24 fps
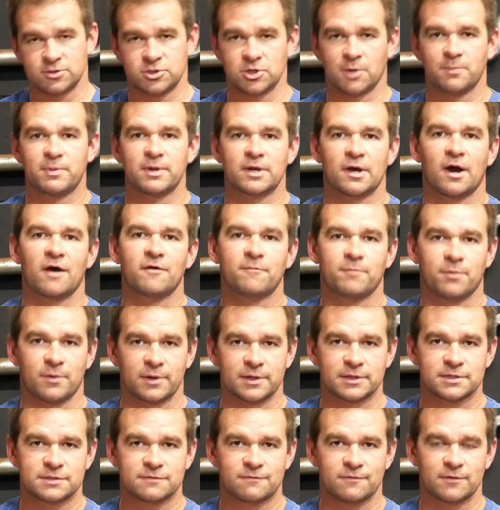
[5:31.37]
jumping off
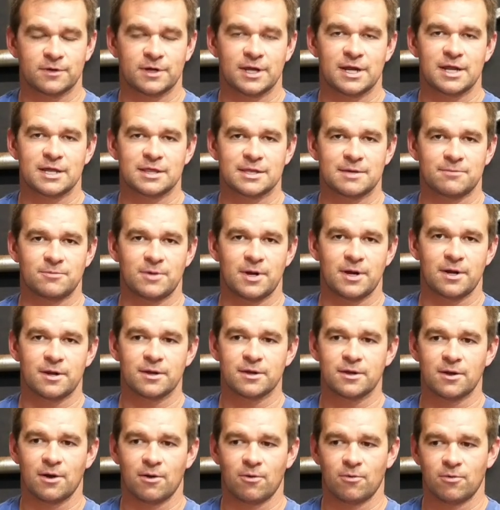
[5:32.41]
points for getting them ready to
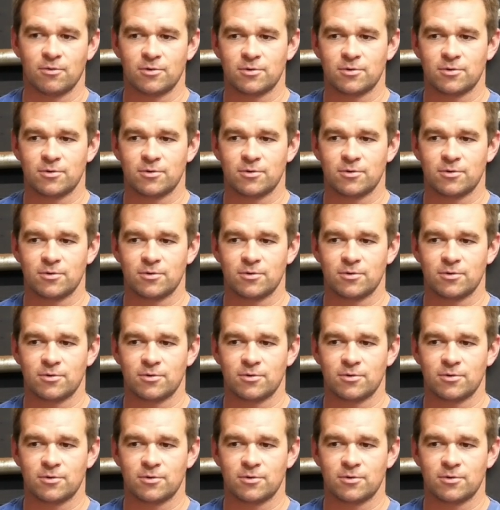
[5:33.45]
go